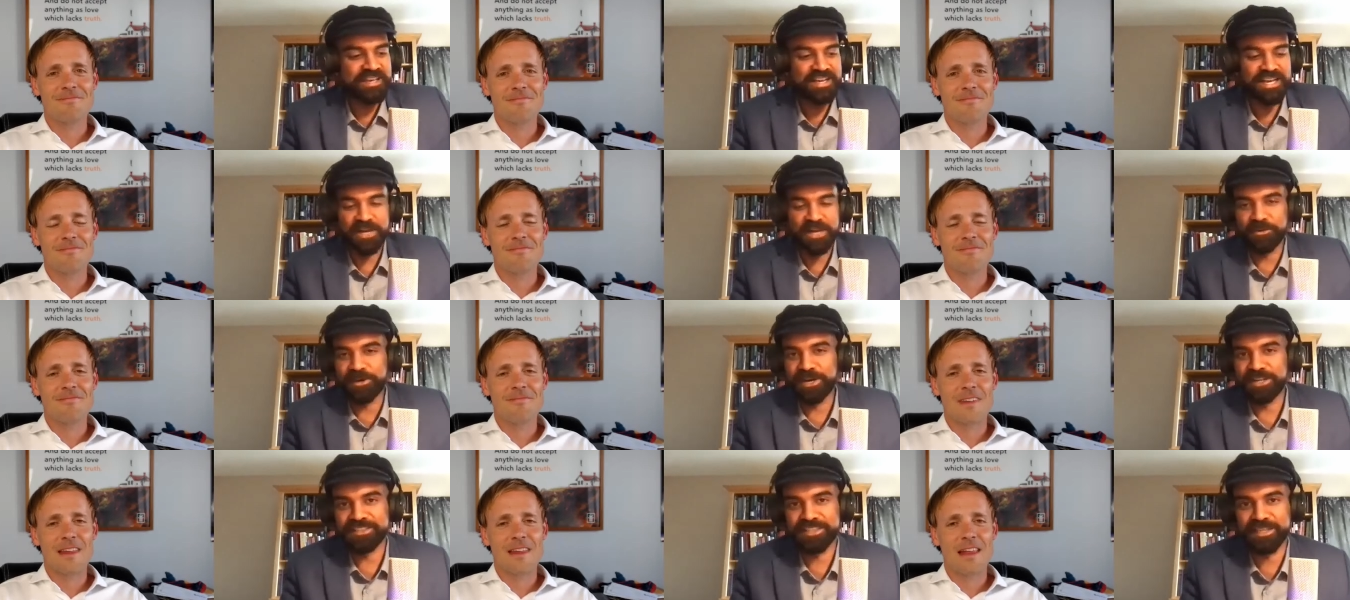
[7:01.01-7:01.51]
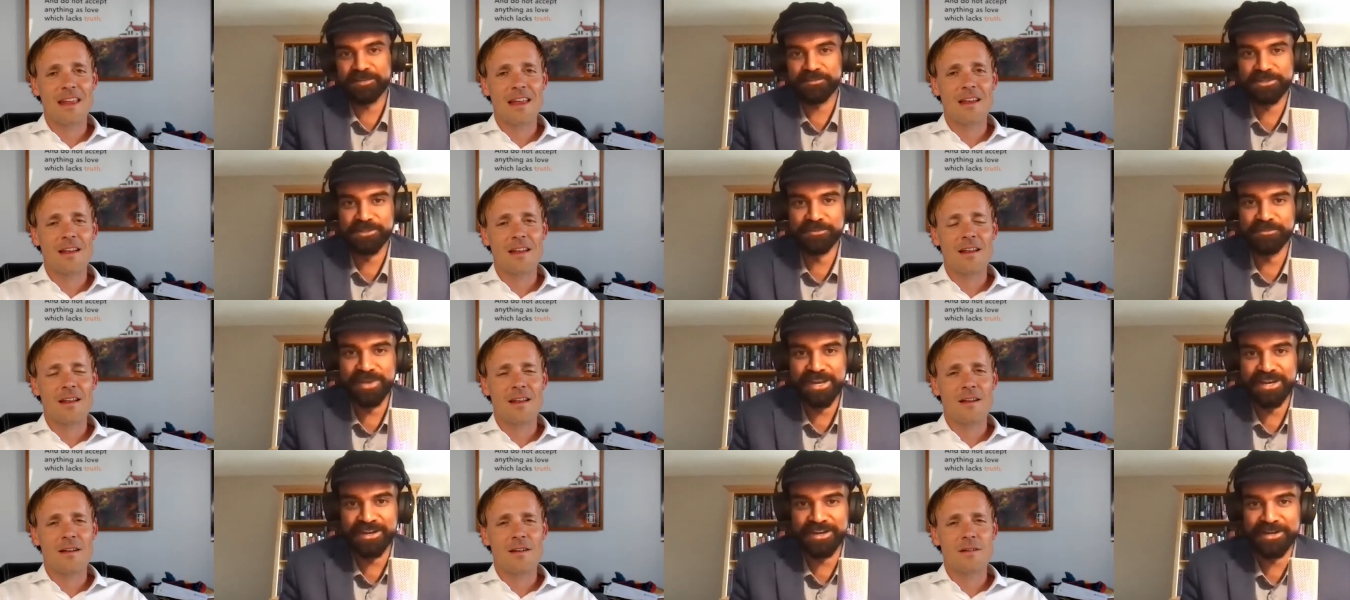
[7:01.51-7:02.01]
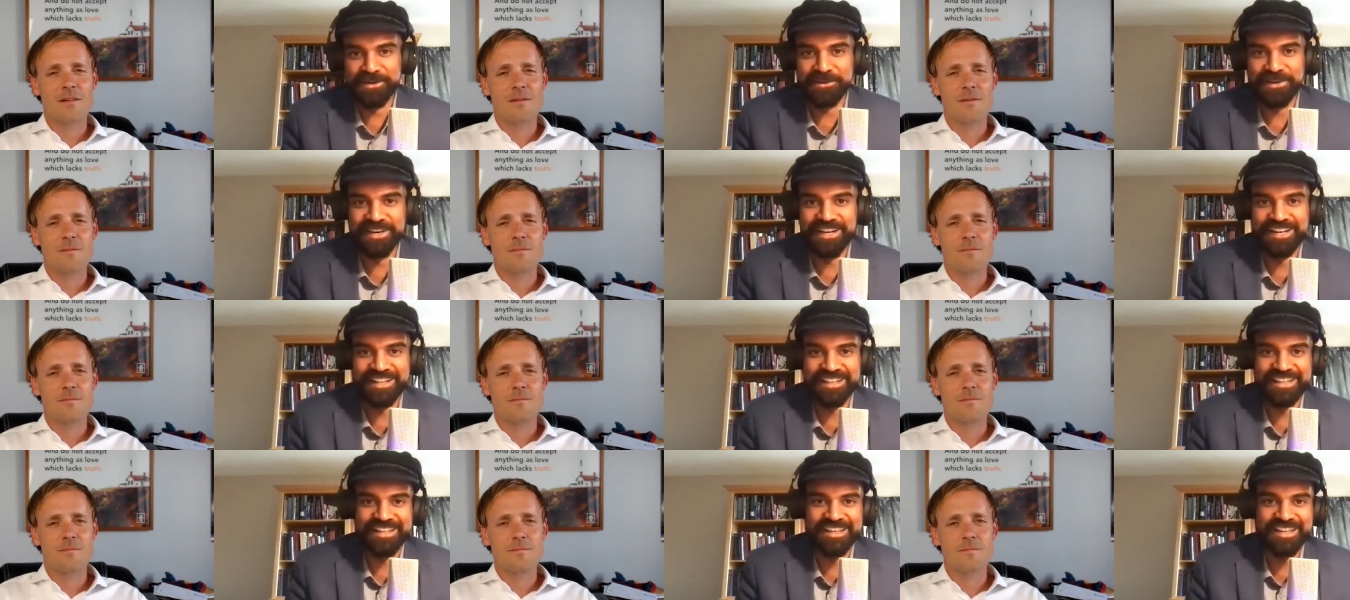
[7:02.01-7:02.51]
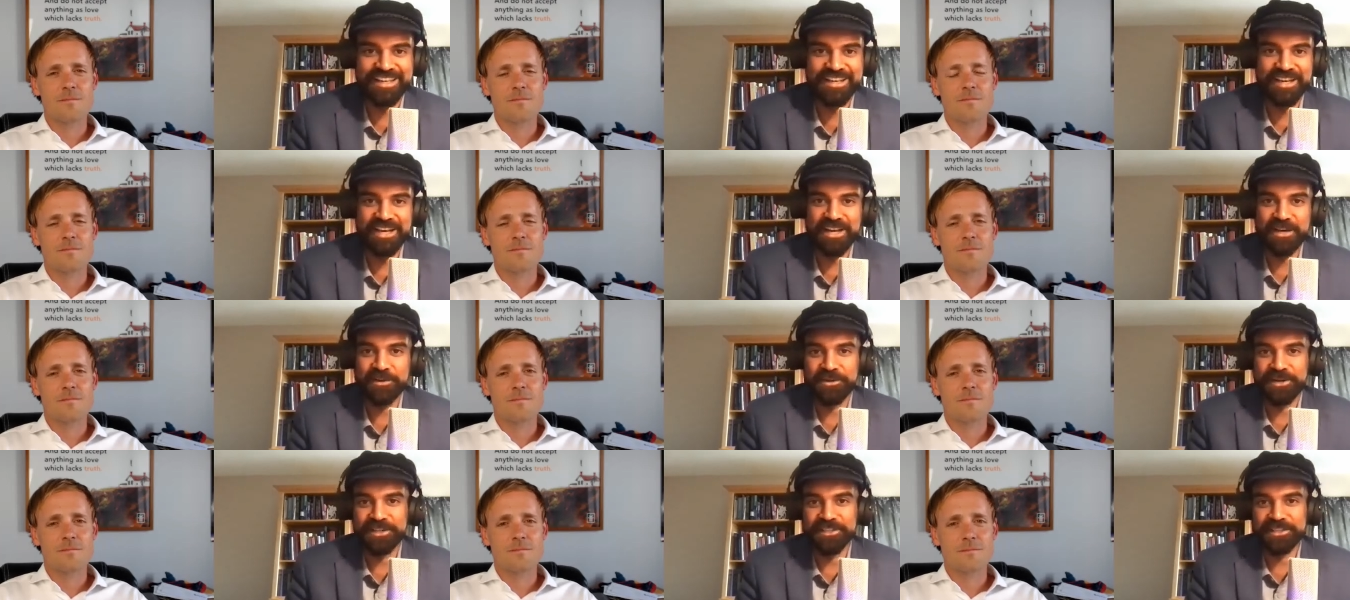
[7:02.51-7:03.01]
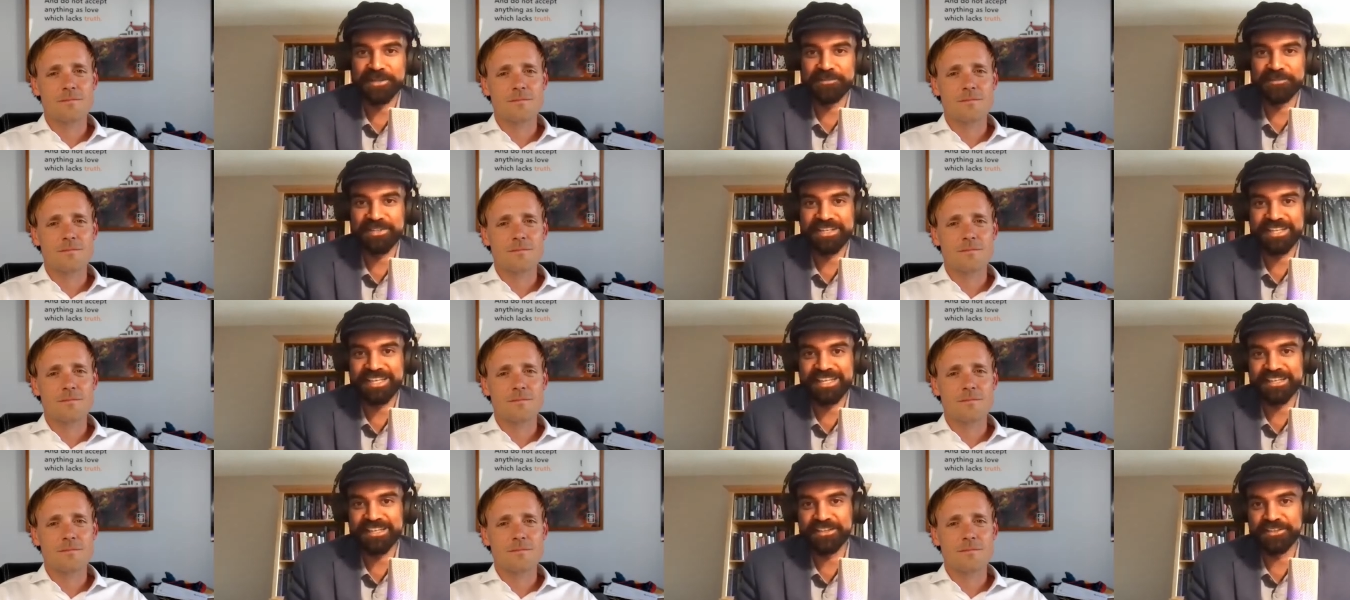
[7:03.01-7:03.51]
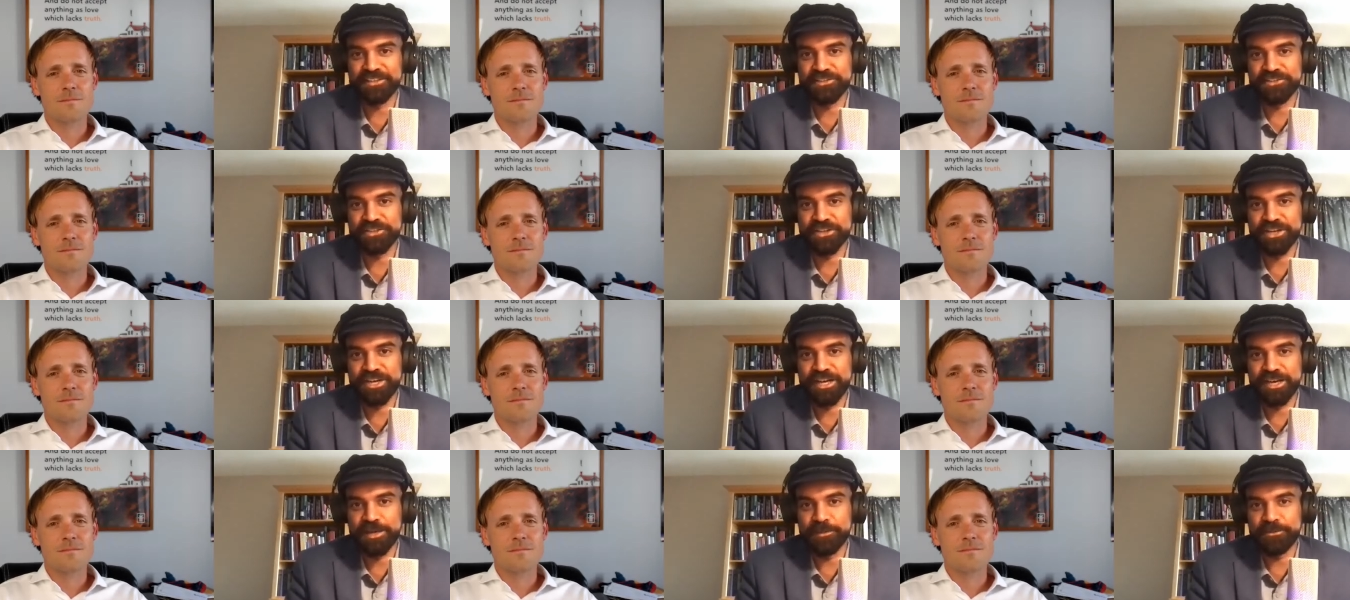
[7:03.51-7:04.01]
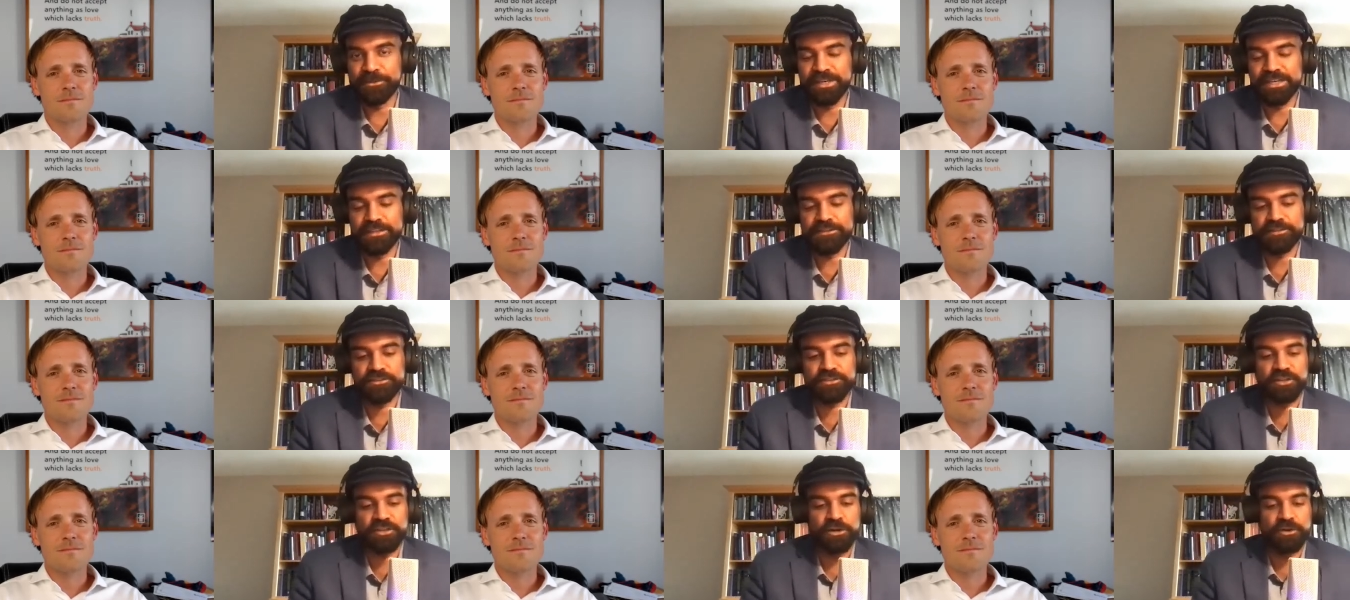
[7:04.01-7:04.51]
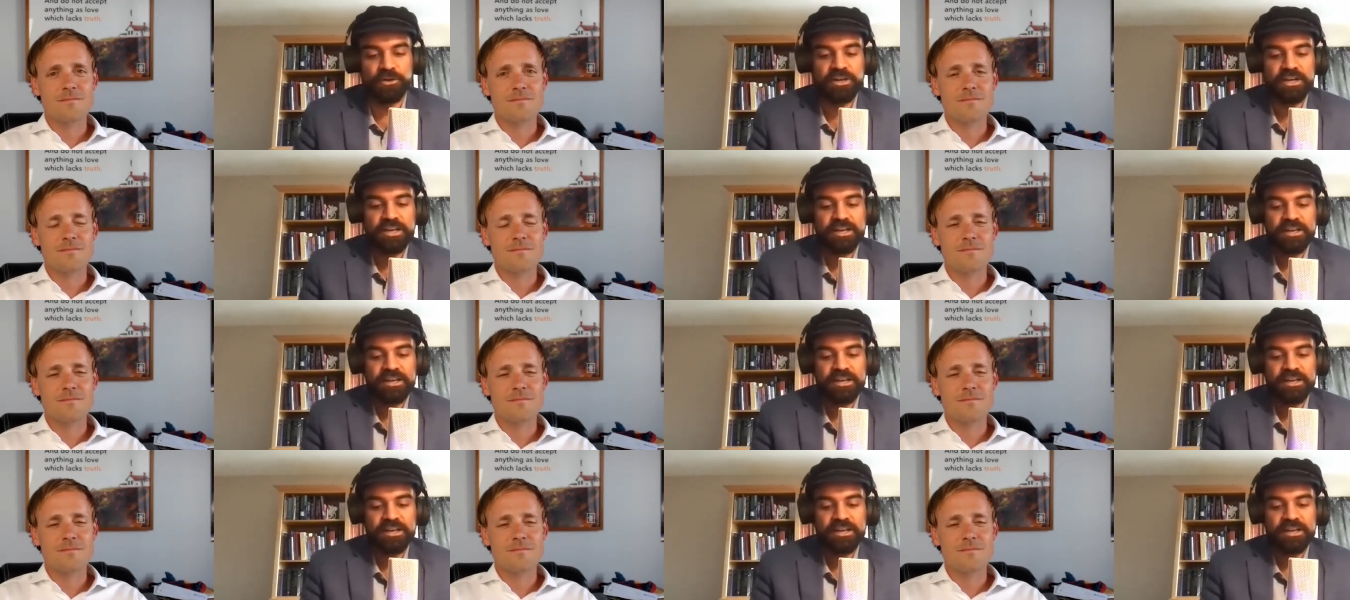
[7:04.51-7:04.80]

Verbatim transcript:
Speaker 1: I want them to marry well, and I, I want them to get a good job, right? So